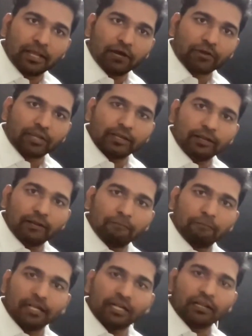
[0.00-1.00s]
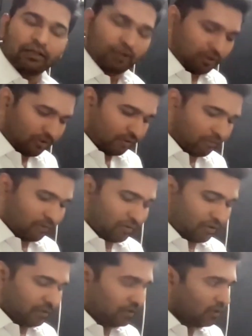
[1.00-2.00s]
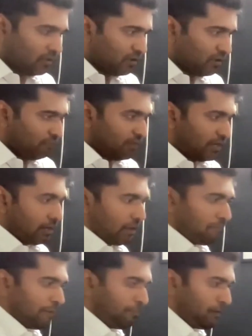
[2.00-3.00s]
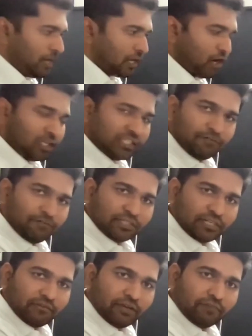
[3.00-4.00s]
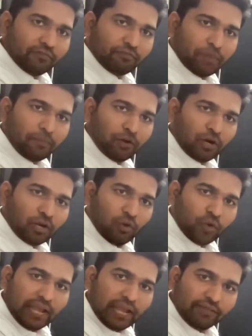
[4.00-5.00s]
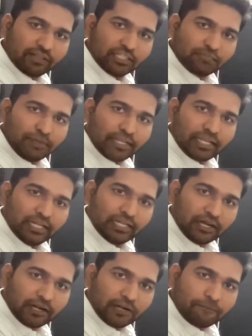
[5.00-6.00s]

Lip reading: Okay, but when people are not sufficient, when people are not okay with this particular return,